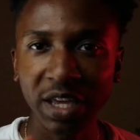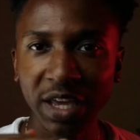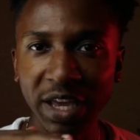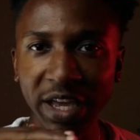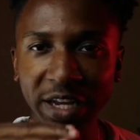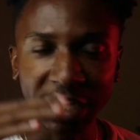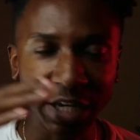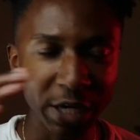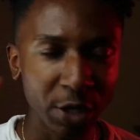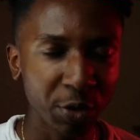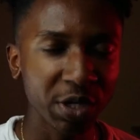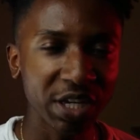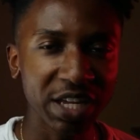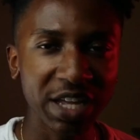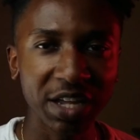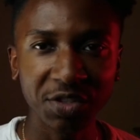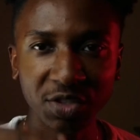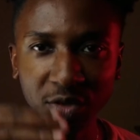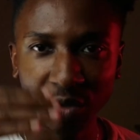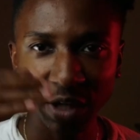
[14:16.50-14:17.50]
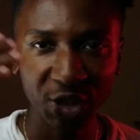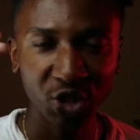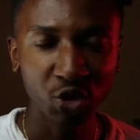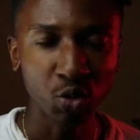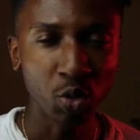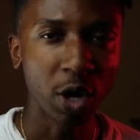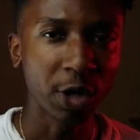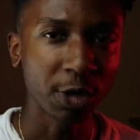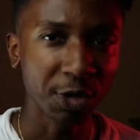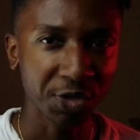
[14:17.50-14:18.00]
and hear it again so that
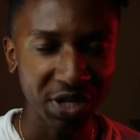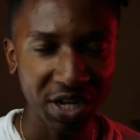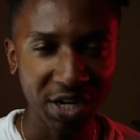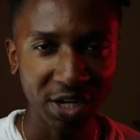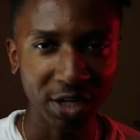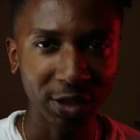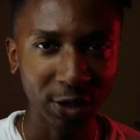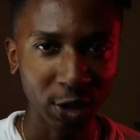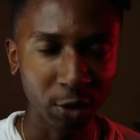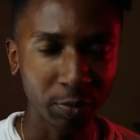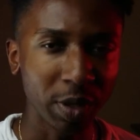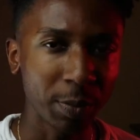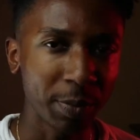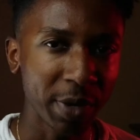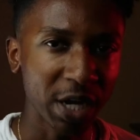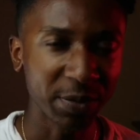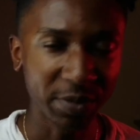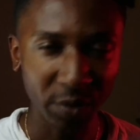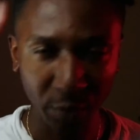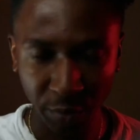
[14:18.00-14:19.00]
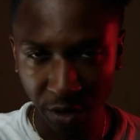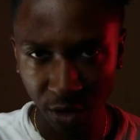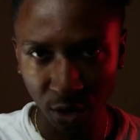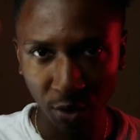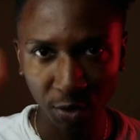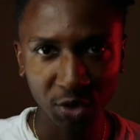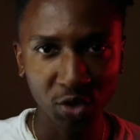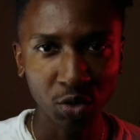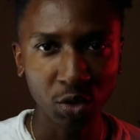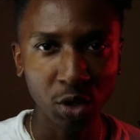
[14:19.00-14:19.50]
you understand it a little bit better. But we are
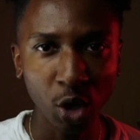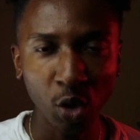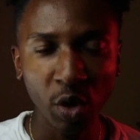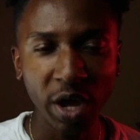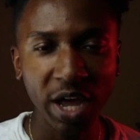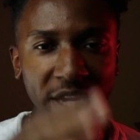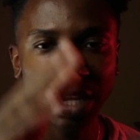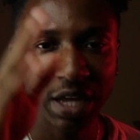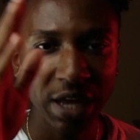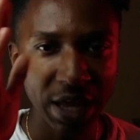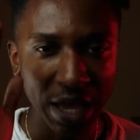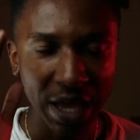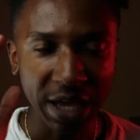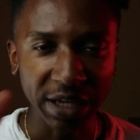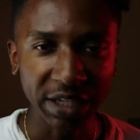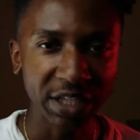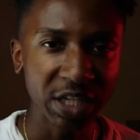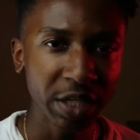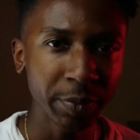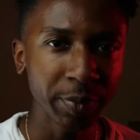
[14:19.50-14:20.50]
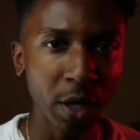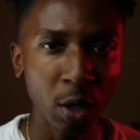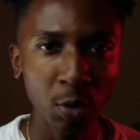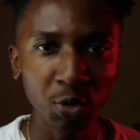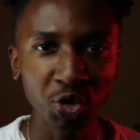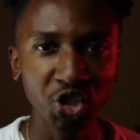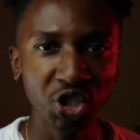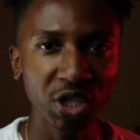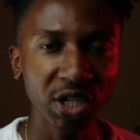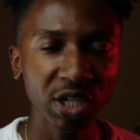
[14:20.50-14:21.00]
going to go ahead and keep
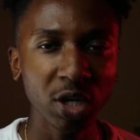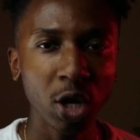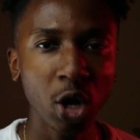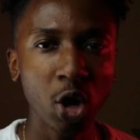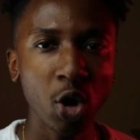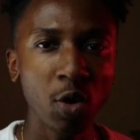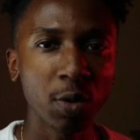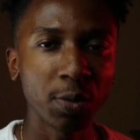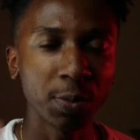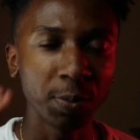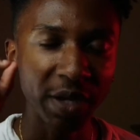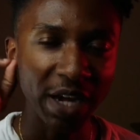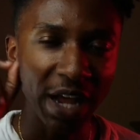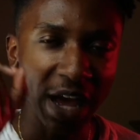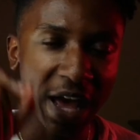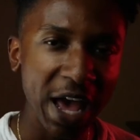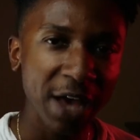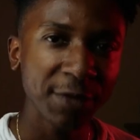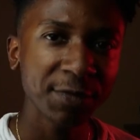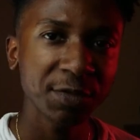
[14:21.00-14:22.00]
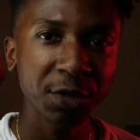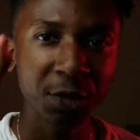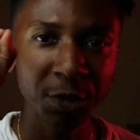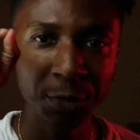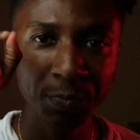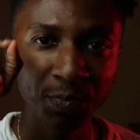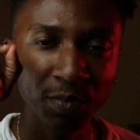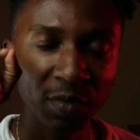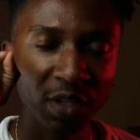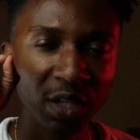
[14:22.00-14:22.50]
on chugging on. But
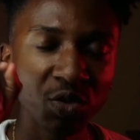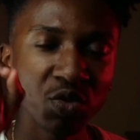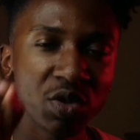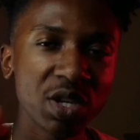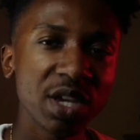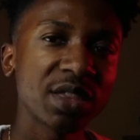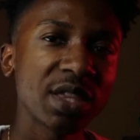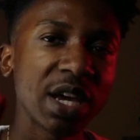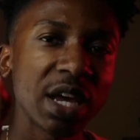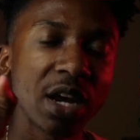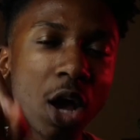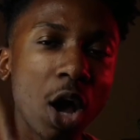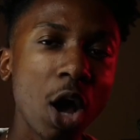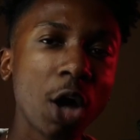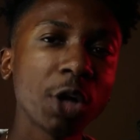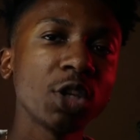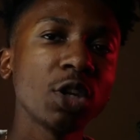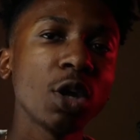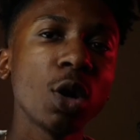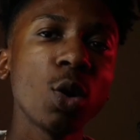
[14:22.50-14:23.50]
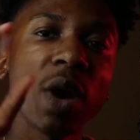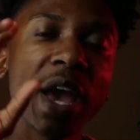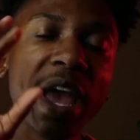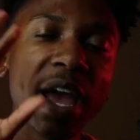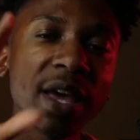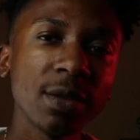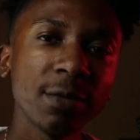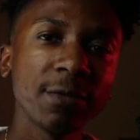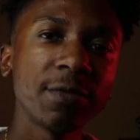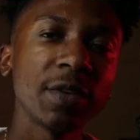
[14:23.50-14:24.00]
after you get that audio
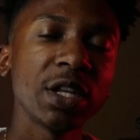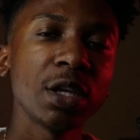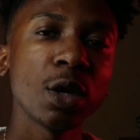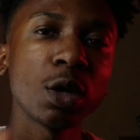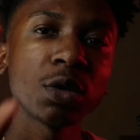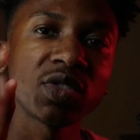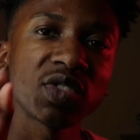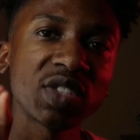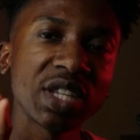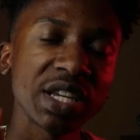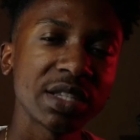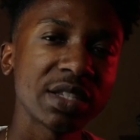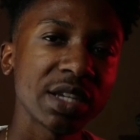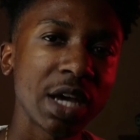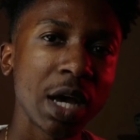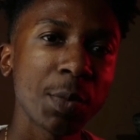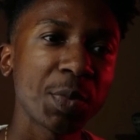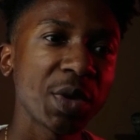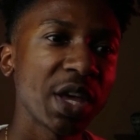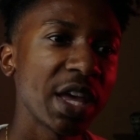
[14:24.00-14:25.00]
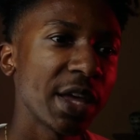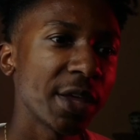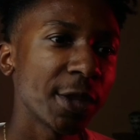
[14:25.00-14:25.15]
and the video synced up,